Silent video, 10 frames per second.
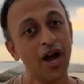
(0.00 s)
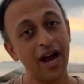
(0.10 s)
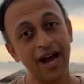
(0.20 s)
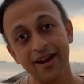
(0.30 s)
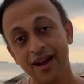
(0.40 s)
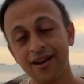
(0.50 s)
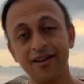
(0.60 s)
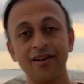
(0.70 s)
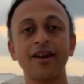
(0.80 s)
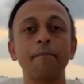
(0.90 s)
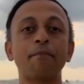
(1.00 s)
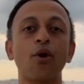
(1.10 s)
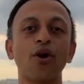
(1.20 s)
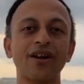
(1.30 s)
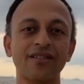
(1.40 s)
and Liren
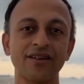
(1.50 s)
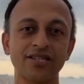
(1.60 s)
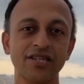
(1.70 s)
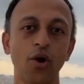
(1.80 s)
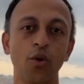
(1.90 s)
employed this